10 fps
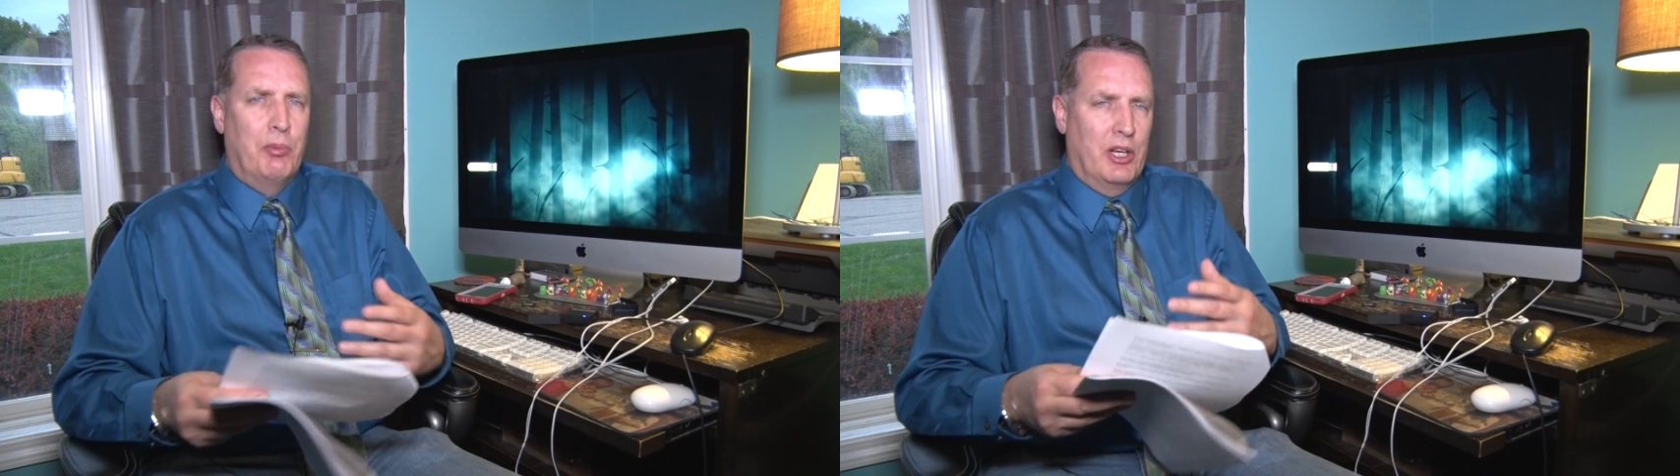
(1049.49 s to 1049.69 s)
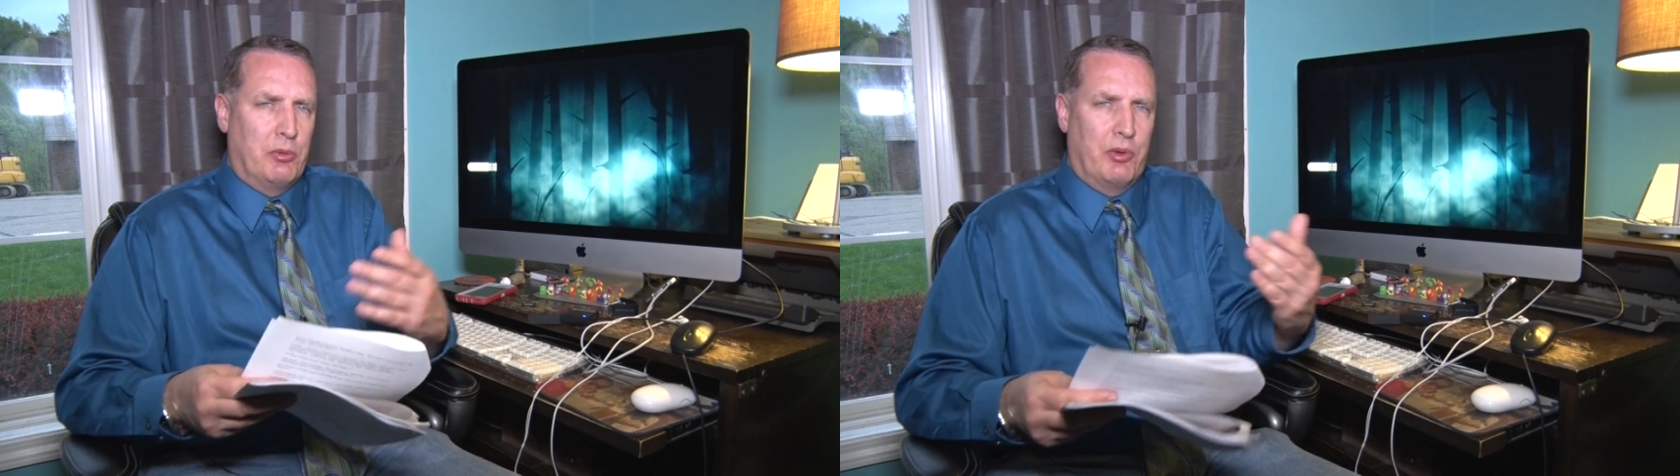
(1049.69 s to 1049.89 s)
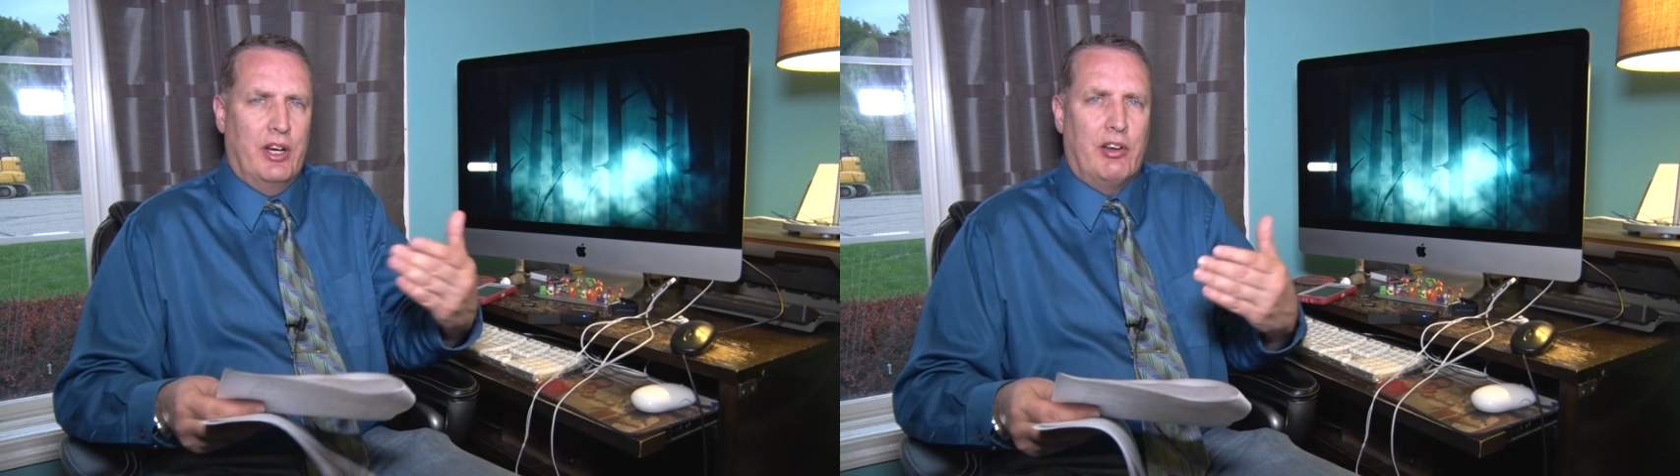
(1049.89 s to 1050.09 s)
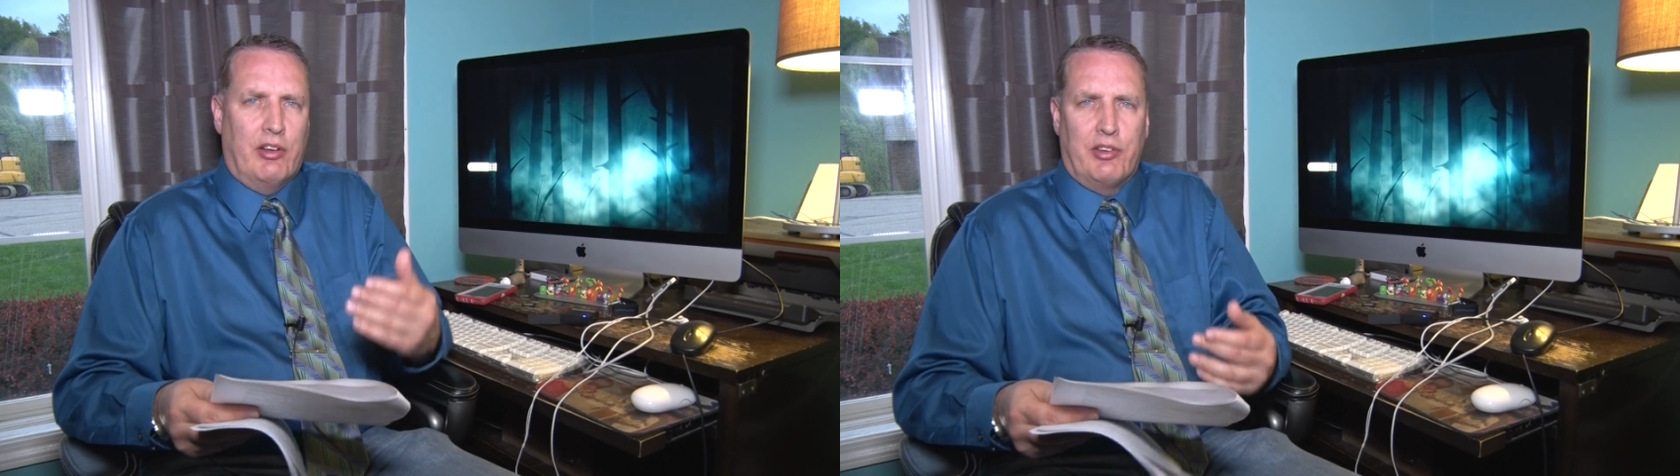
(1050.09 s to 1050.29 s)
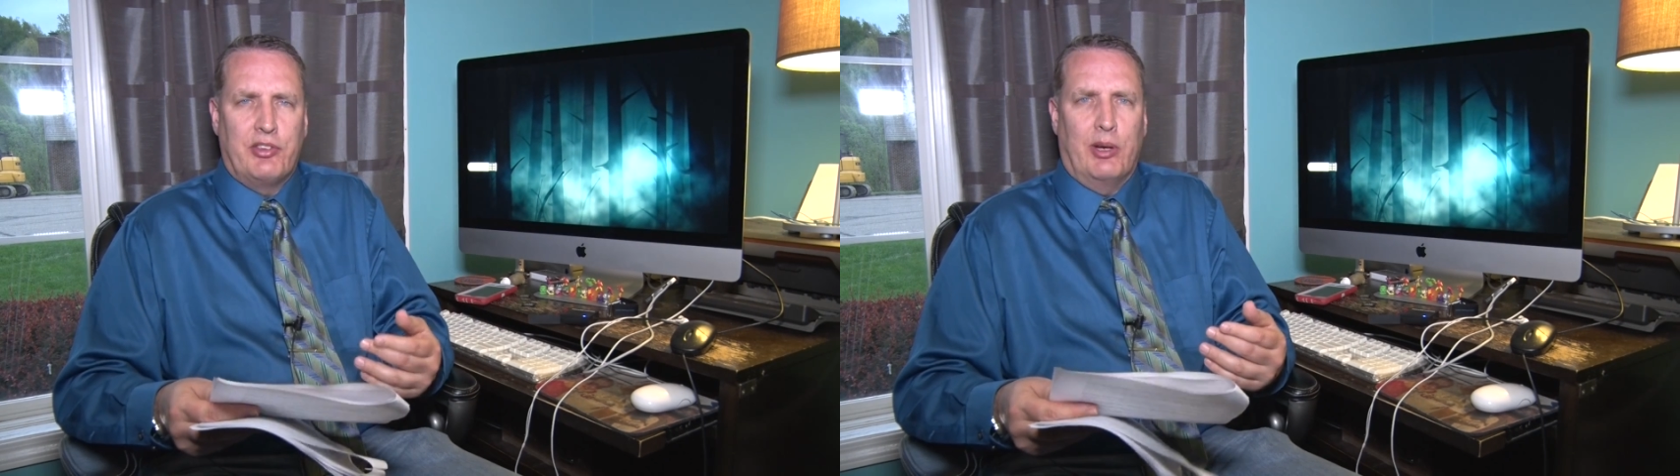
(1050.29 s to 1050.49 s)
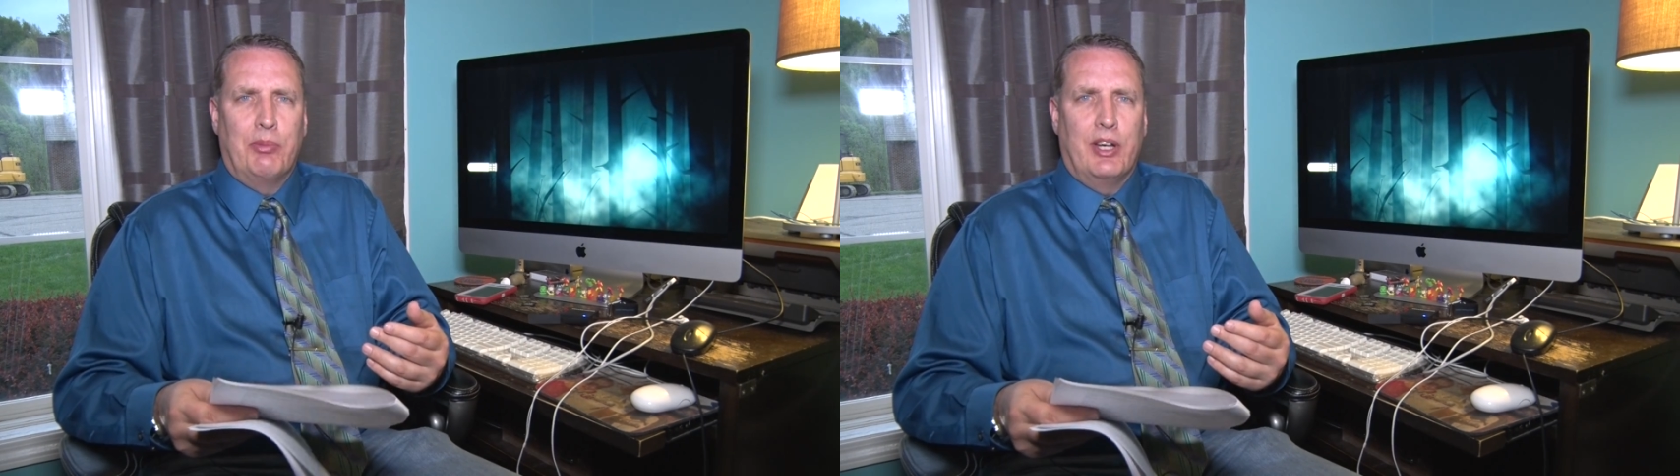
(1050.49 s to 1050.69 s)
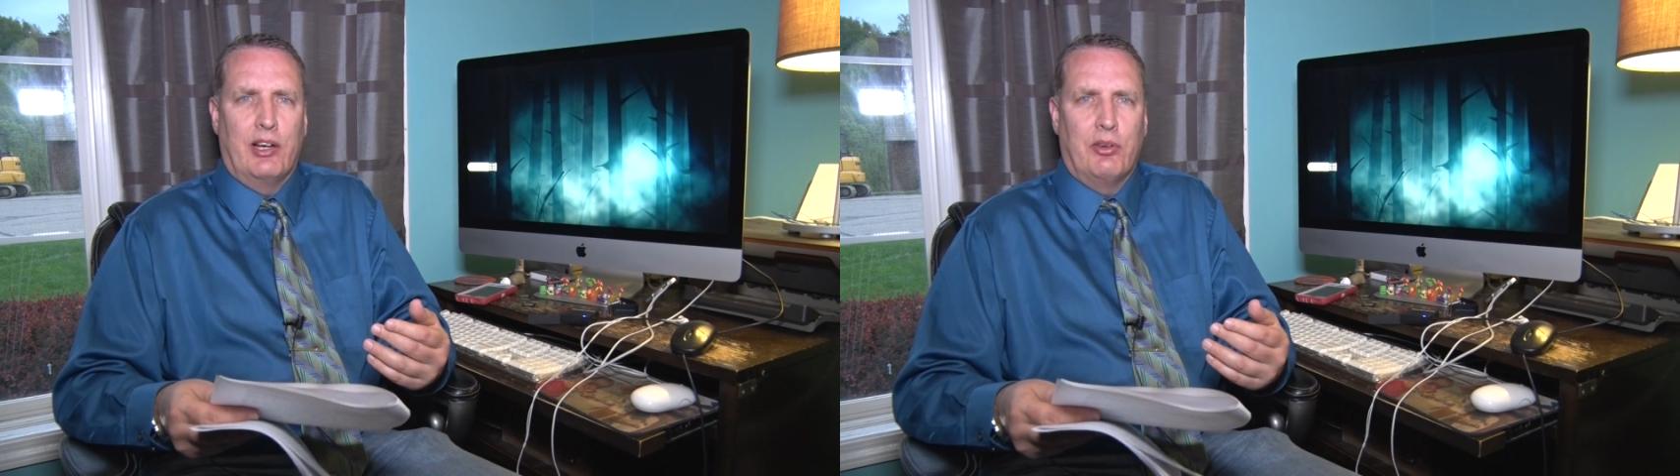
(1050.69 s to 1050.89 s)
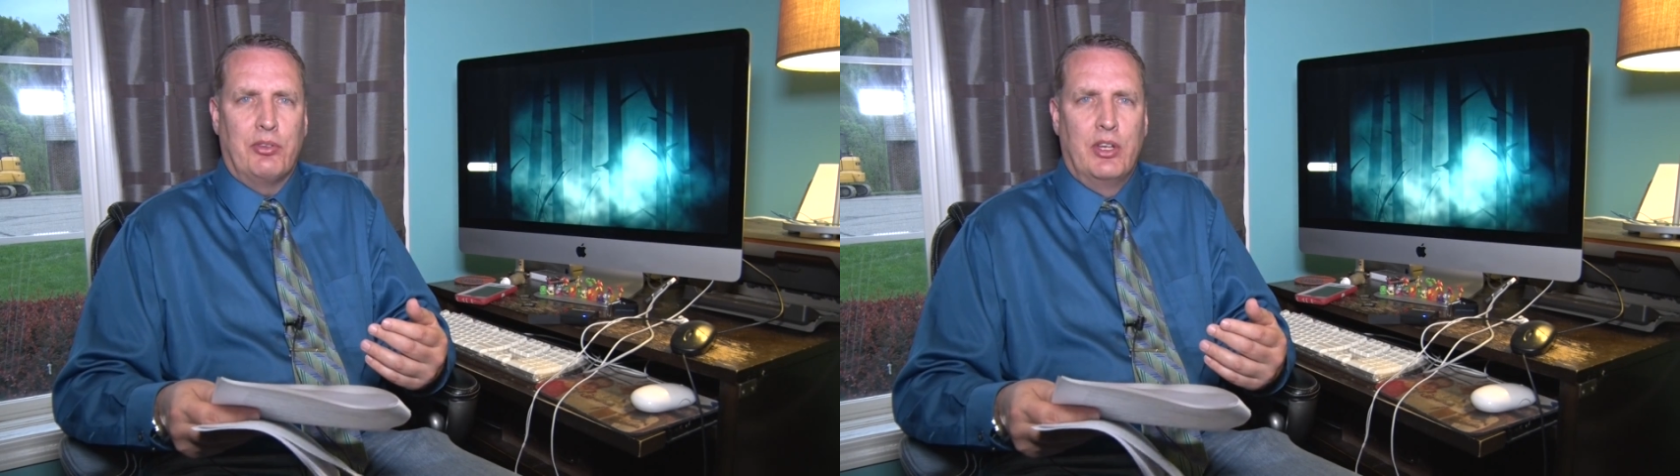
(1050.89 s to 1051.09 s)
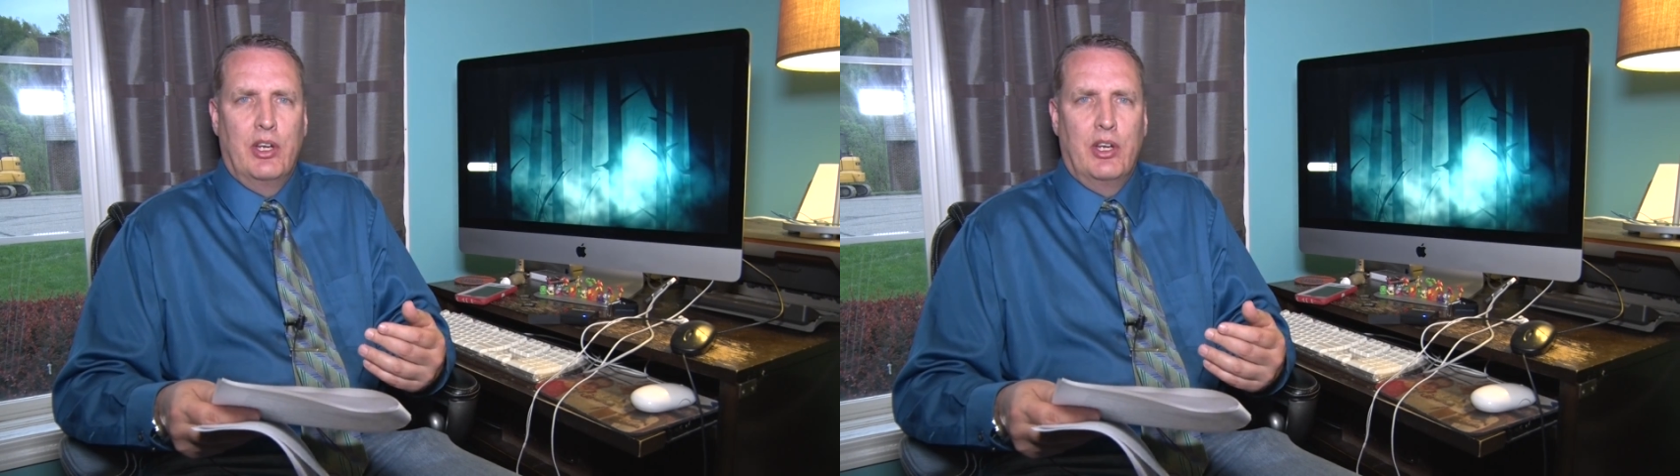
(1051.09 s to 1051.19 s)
notes without all the subtitles.